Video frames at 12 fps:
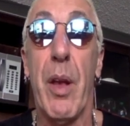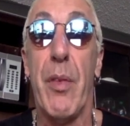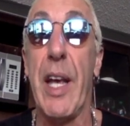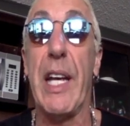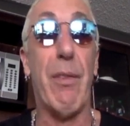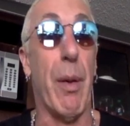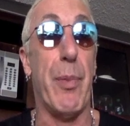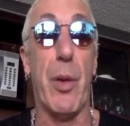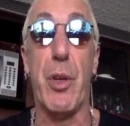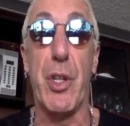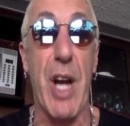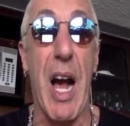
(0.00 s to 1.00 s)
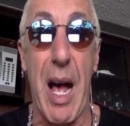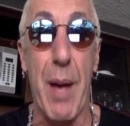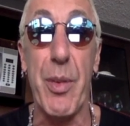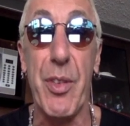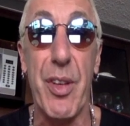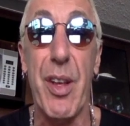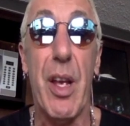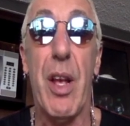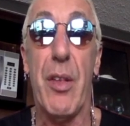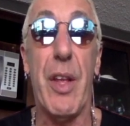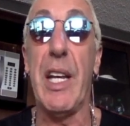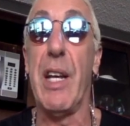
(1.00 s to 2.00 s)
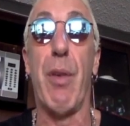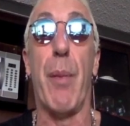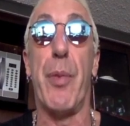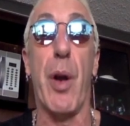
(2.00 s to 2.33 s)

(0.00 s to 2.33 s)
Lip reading: They give up their jobs, they give up